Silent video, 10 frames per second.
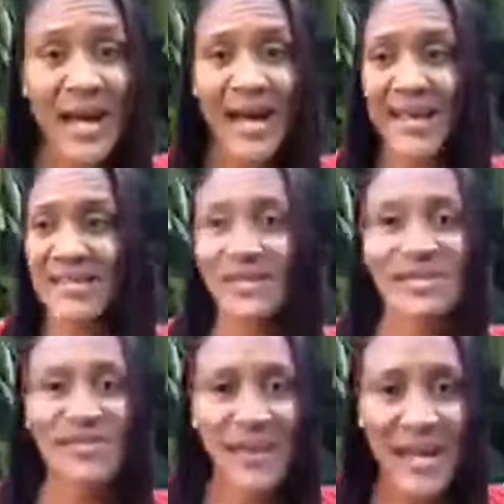and as I
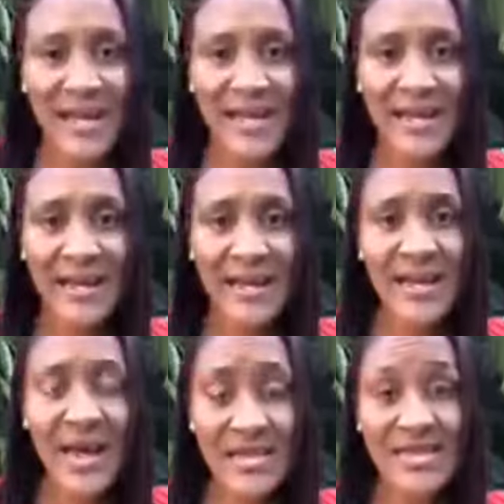was flying,
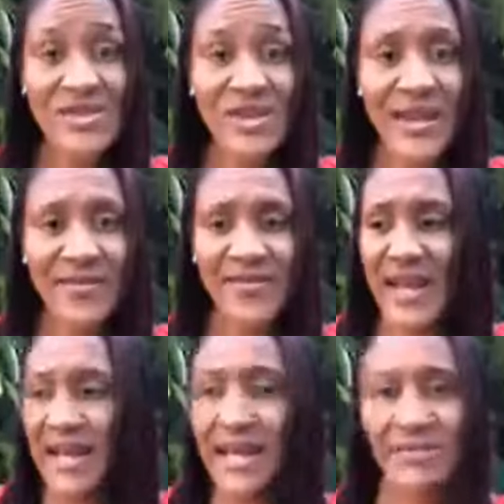as I was on that
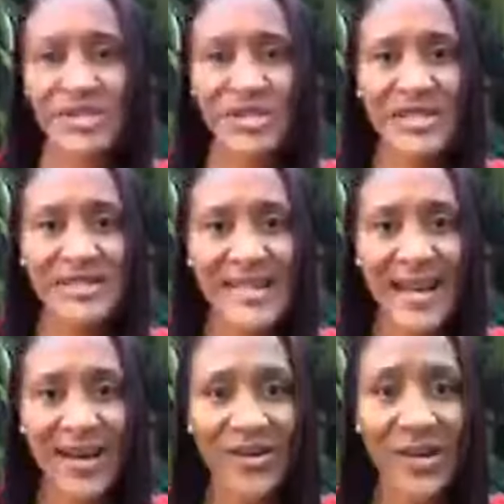flight, I was looking
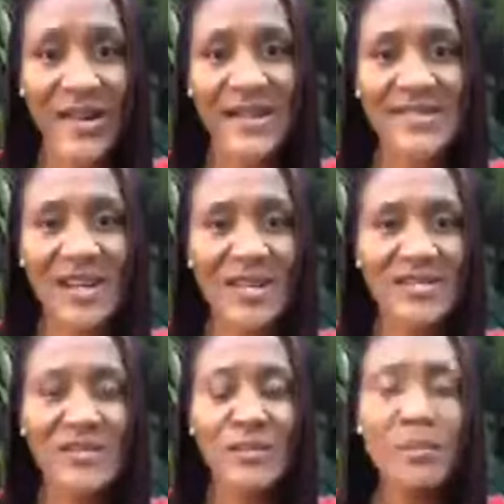down and I saw
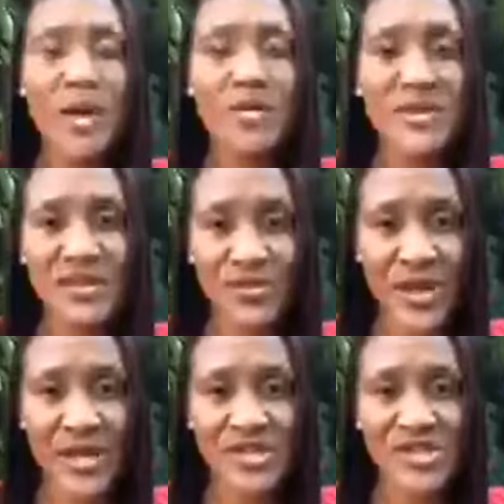this mountain
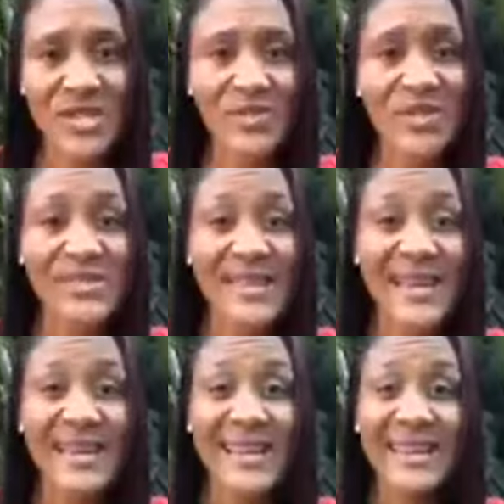range that was
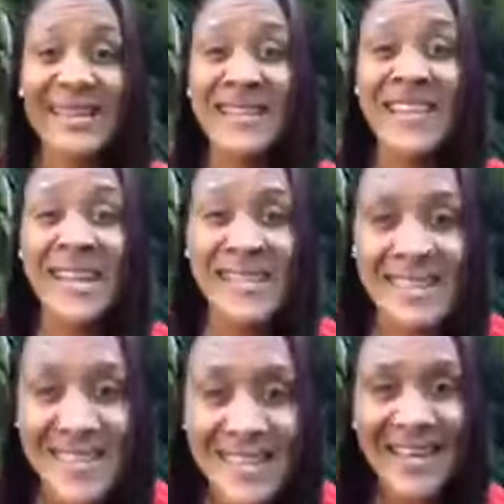like
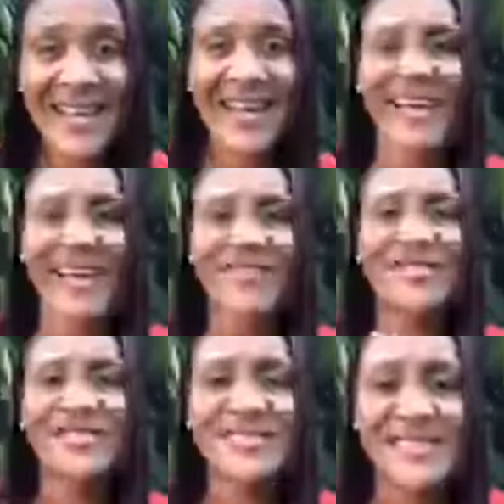nothing I had ever
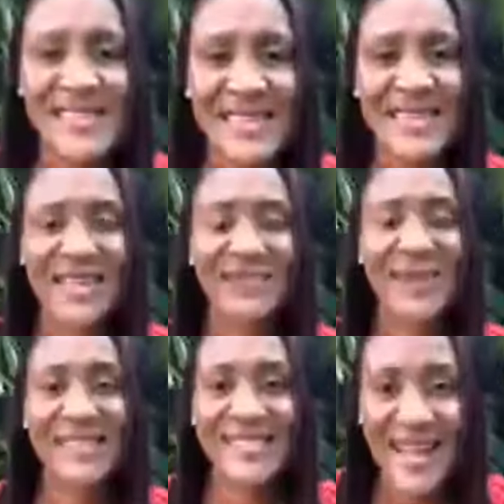seen in
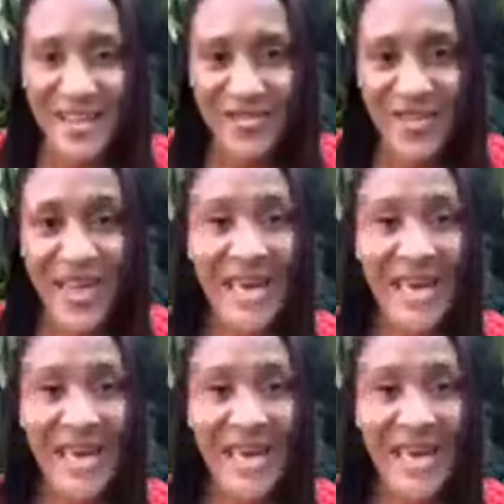my life.